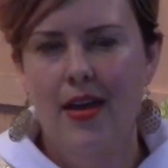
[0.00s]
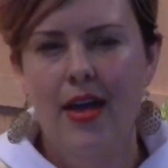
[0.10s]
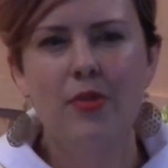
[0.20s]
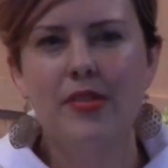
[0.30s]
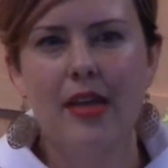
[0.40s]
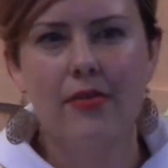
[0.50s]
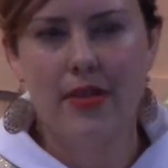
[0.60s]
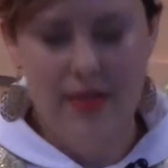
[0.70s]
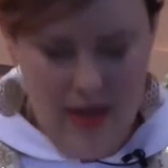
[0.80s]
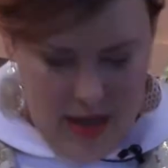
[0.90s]
It was
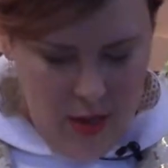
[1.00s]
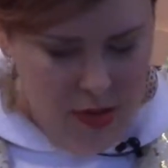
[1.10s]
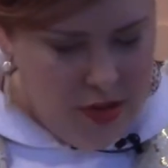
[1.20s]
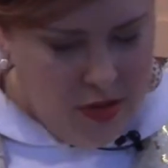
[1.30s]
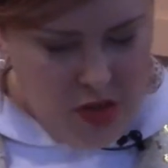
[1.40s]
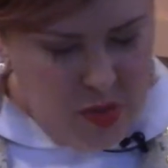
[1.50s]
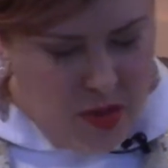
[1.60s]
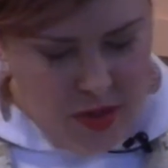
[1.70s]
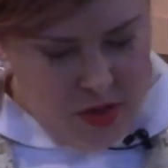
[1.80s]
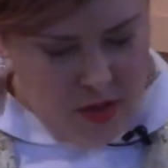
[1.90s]
everything. It was your
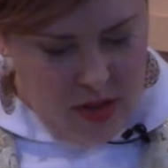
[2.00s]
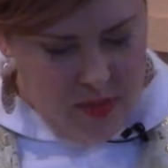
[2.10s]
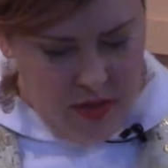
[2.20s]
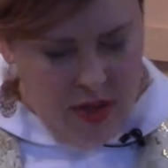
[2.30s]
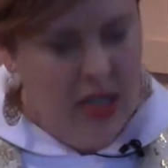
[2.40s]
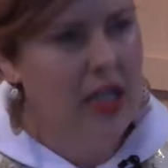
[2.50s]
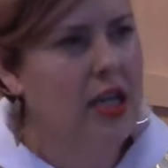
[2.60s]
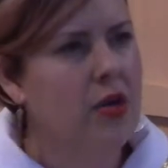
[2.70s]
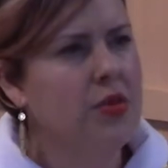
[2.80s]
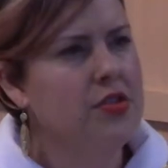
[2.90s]
spiritual community.
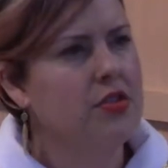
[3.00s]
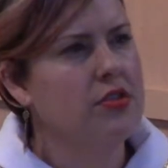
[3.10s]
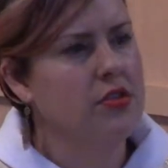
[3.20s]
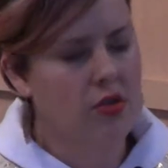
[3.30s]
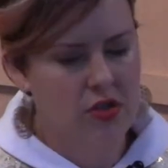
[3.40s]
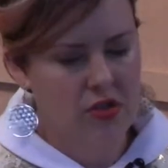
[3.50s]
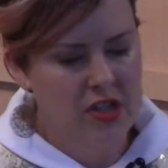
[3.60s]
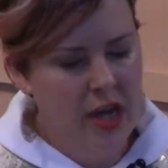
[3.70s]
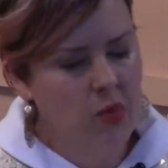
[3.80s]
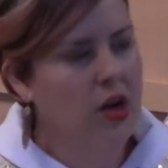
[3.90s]
It was your social
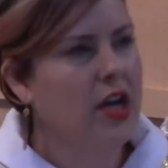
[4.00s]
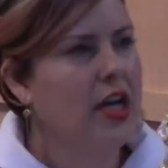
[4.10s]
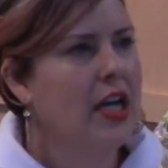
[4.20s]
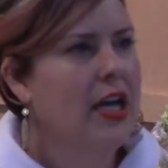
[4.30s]
network.